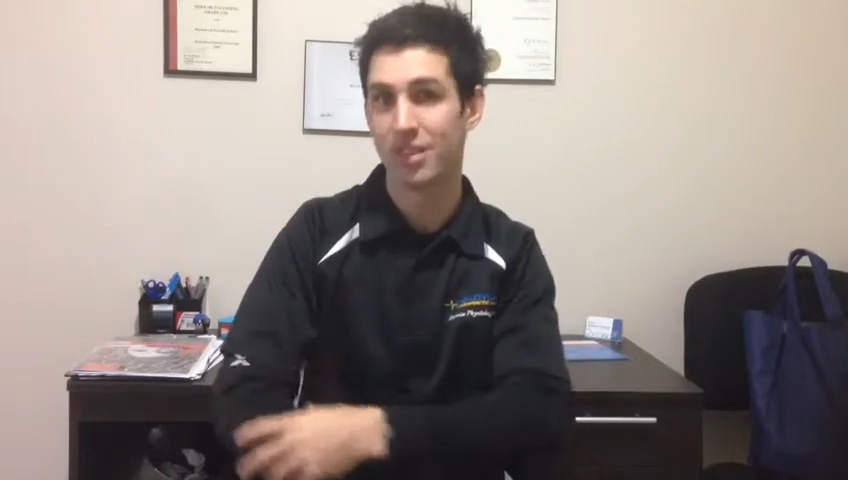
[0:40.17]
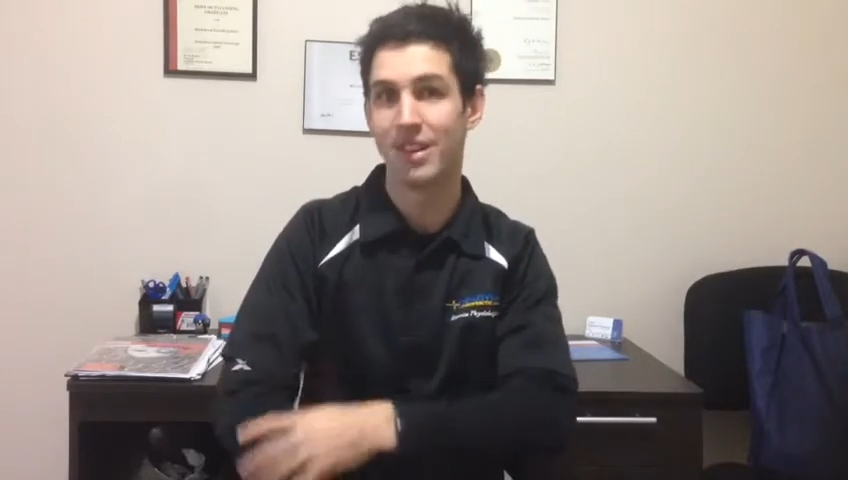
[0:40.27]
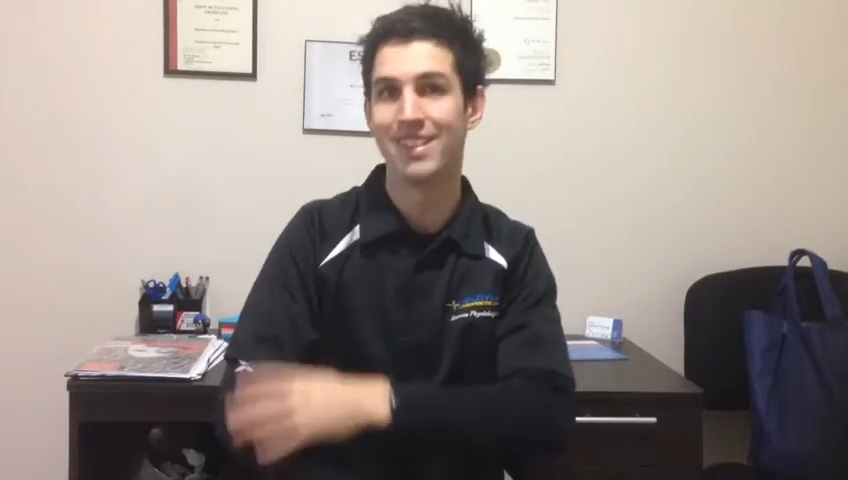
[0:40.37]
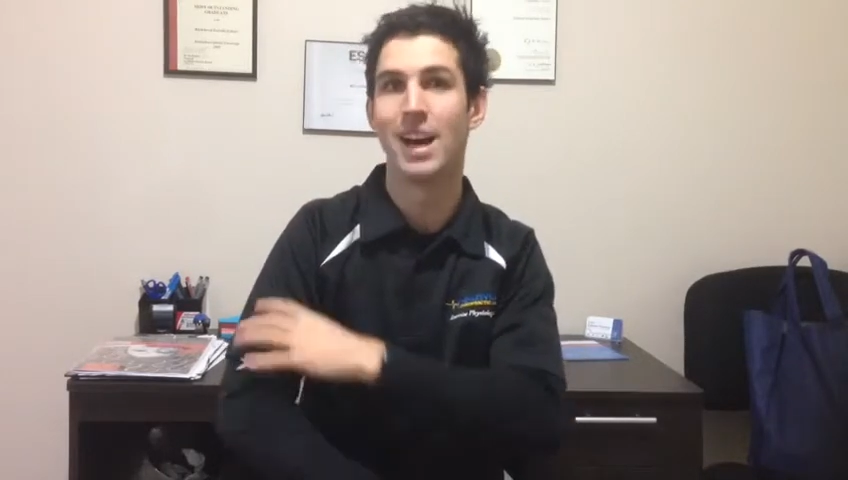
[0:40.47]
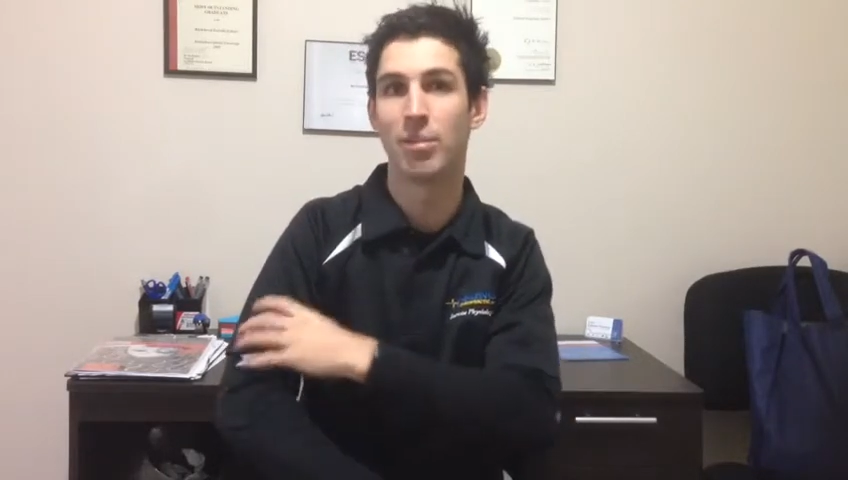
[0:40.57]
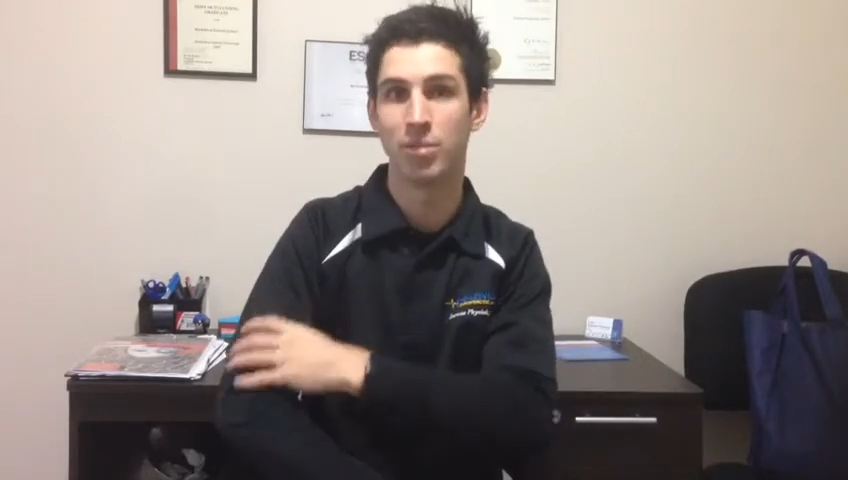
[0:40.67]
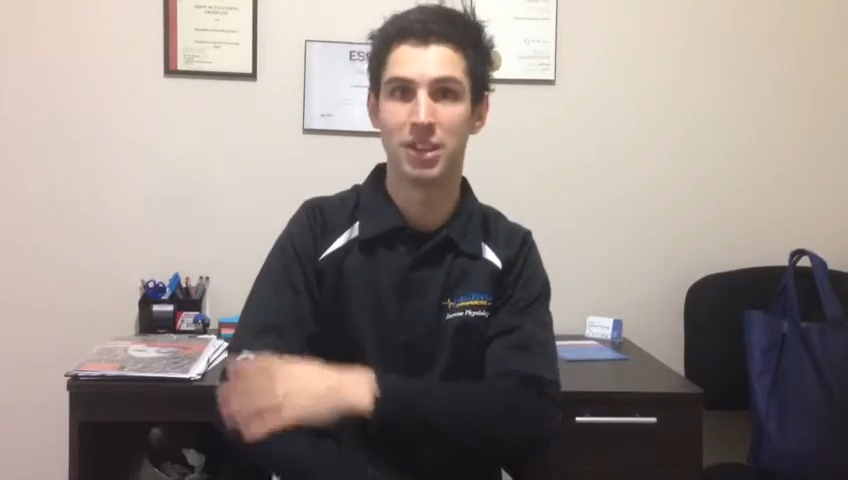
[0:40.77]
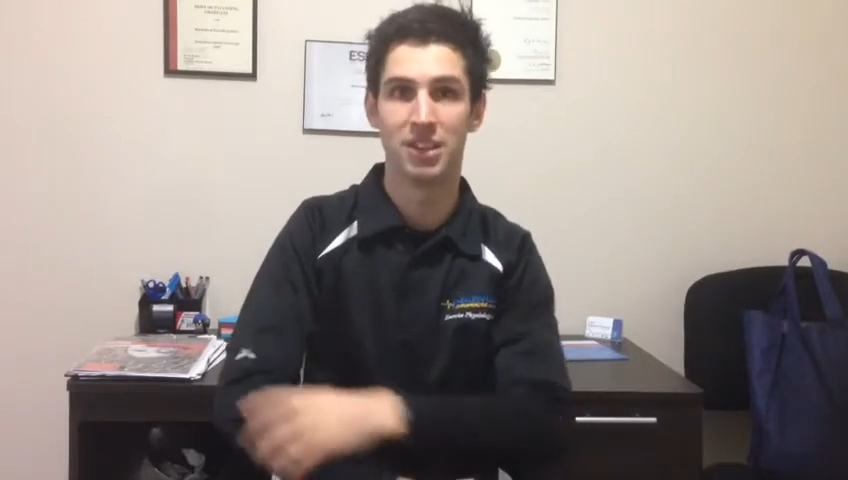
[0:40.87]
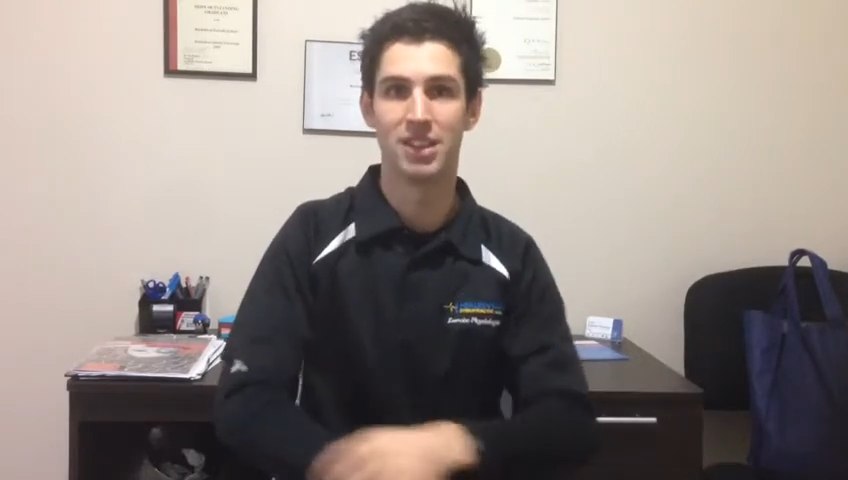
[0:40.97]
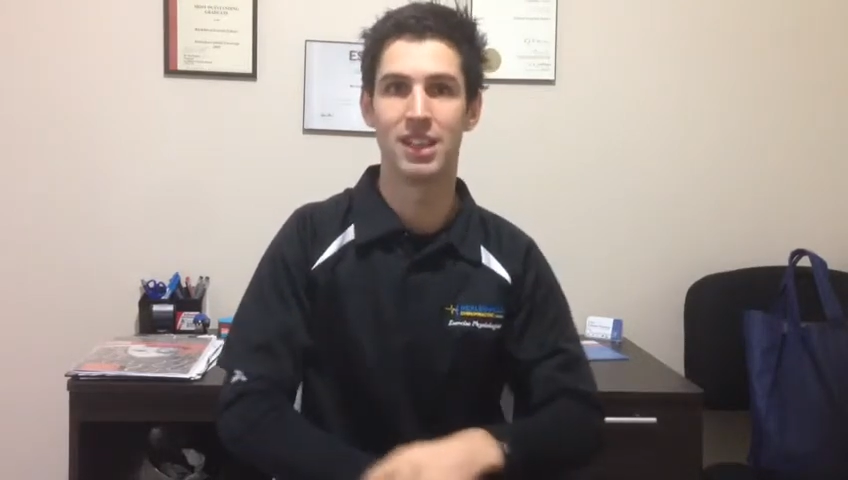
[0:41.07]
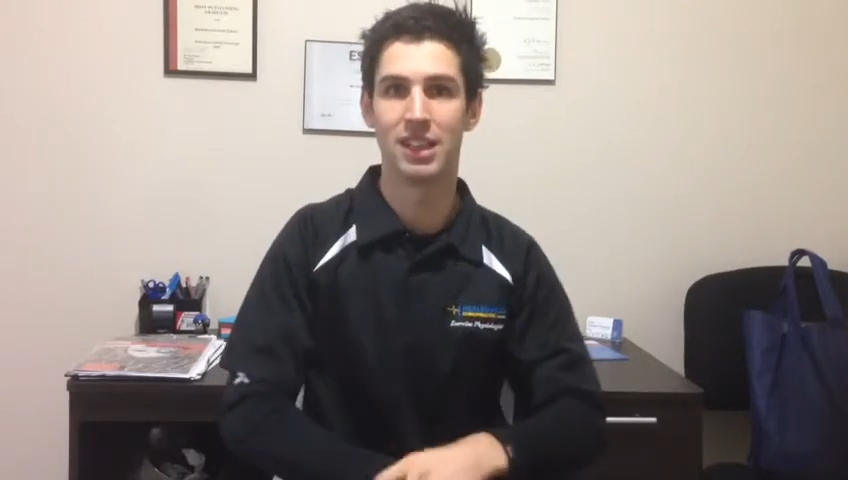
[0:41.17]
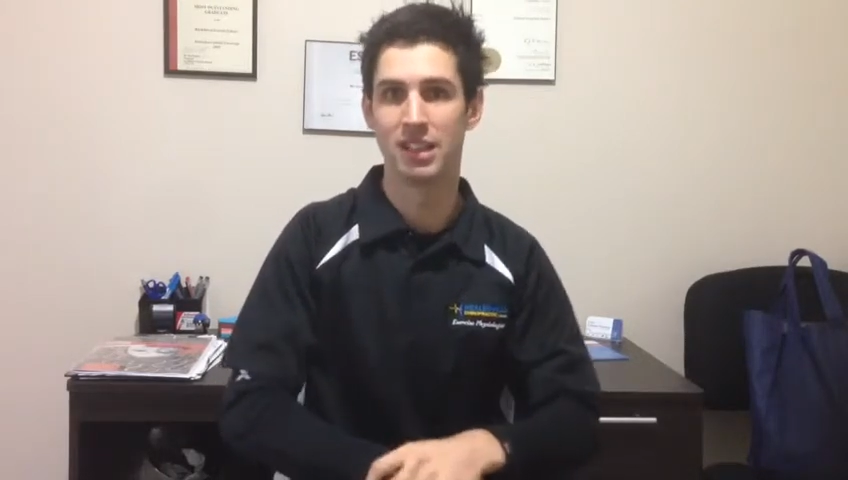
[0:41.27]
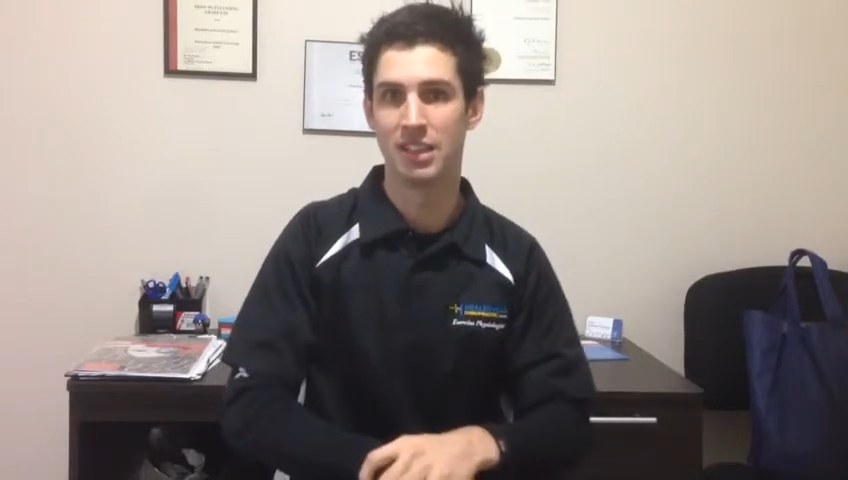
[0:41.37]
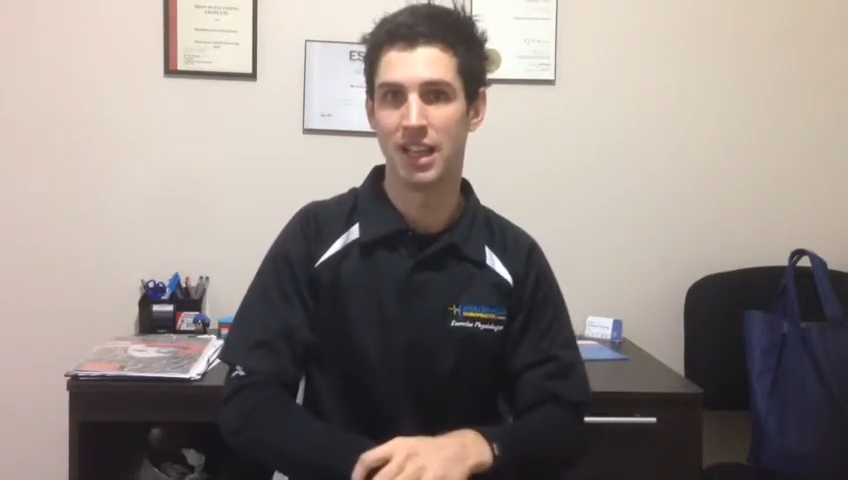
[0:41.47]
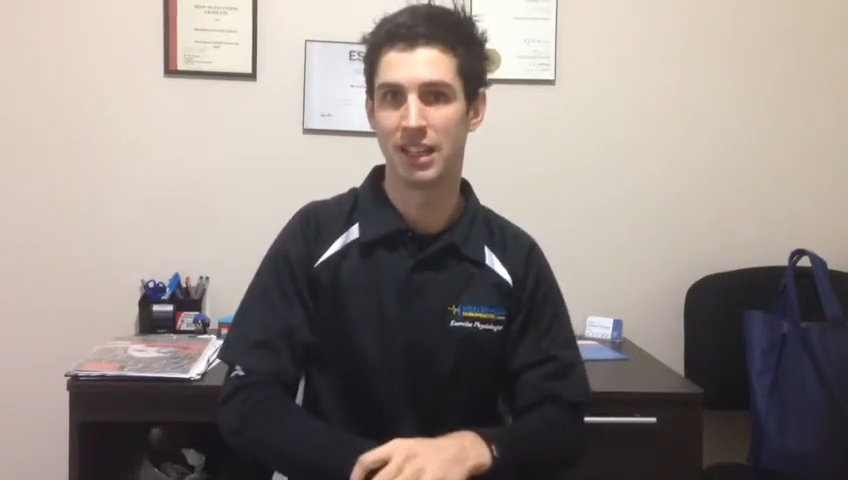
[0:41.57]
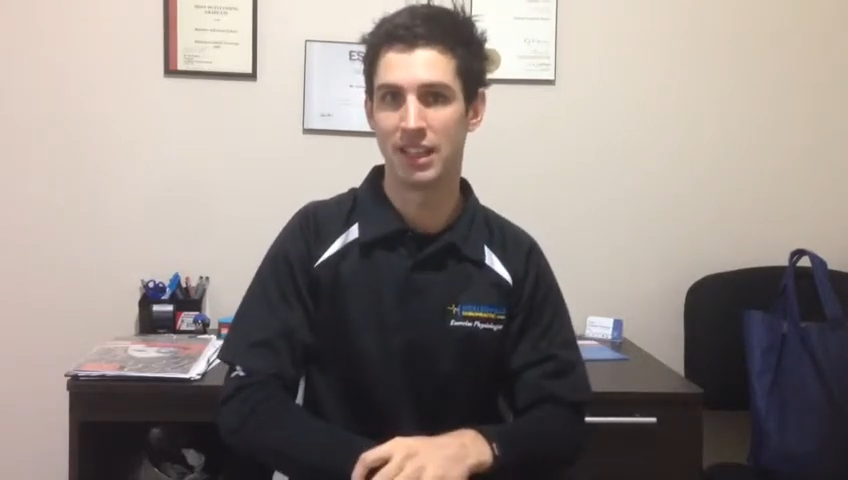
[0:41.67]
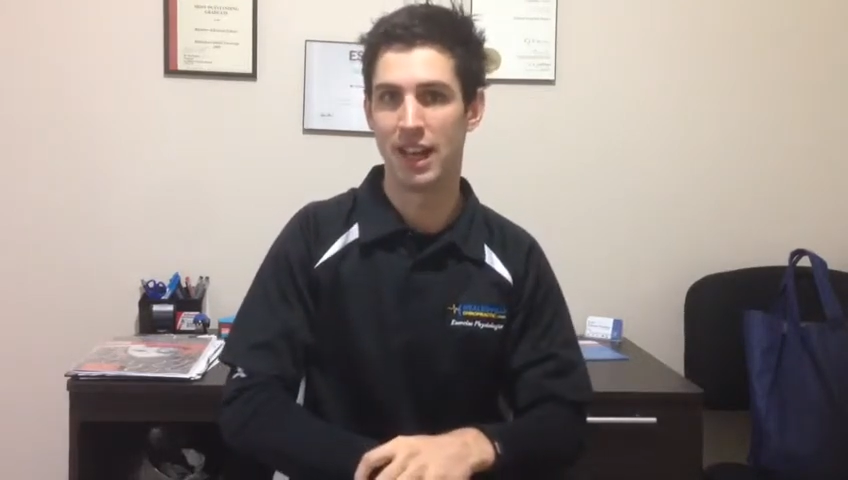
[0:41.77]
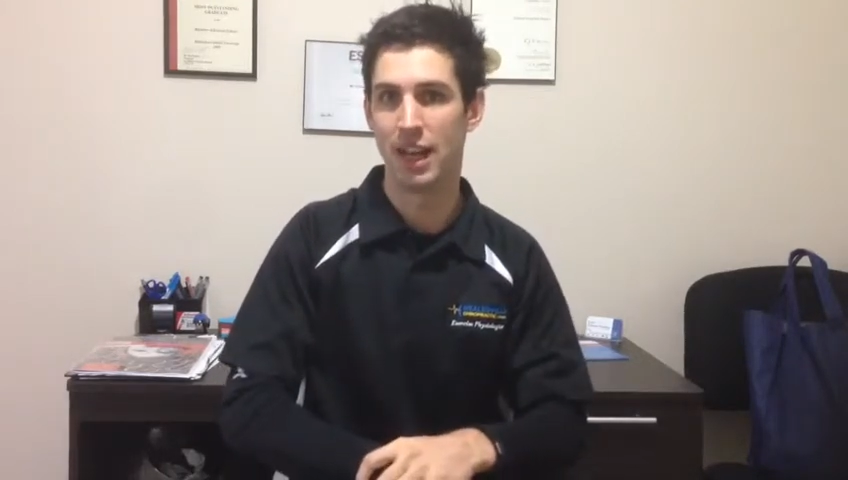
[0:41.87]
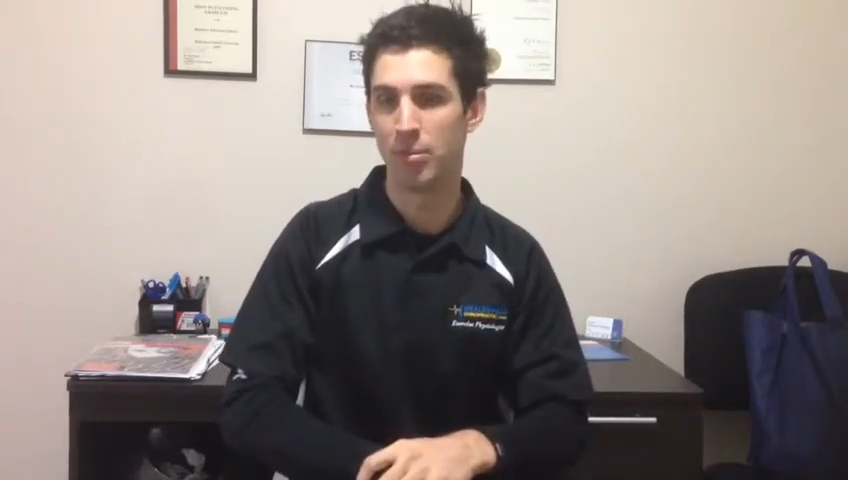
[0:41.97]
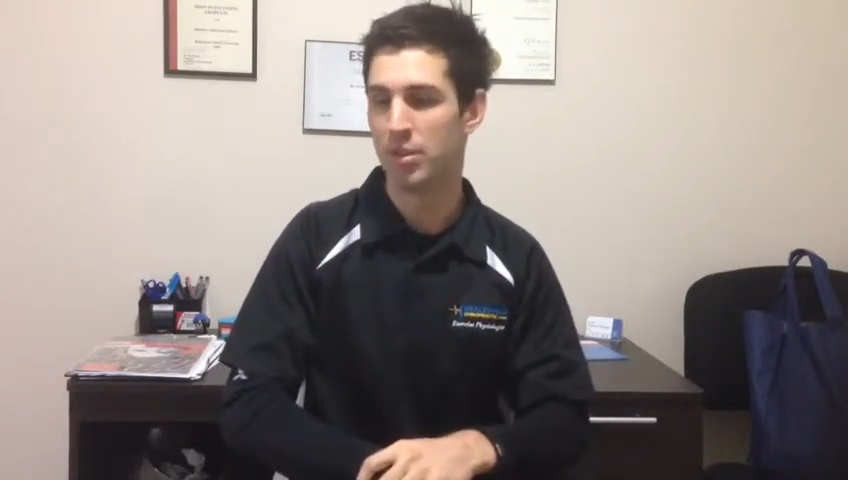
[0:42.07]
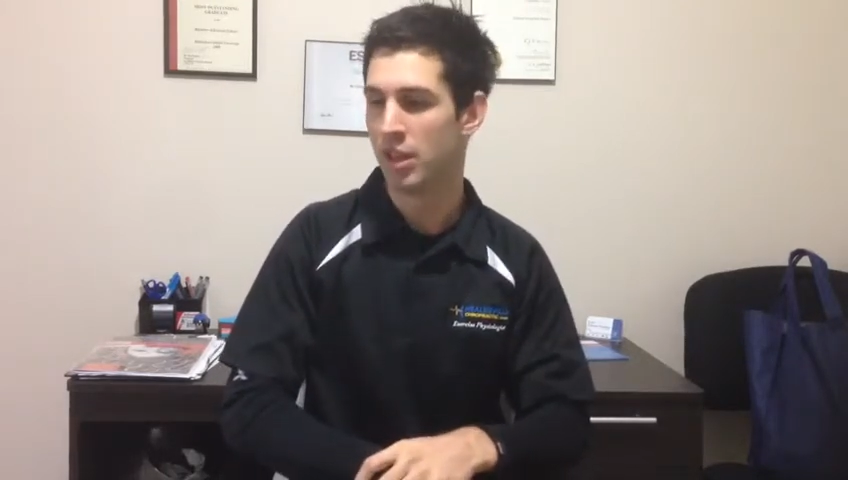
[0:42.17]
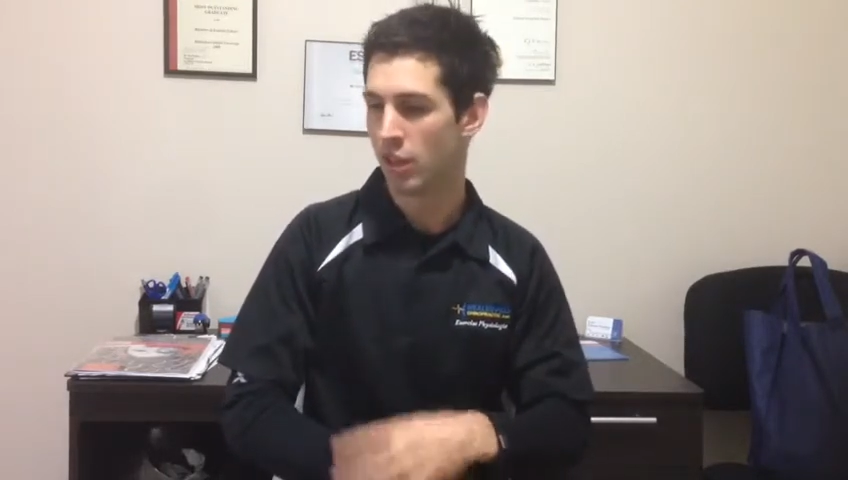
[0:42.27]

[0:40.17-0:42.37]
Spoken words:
numbness and tingling down the arm.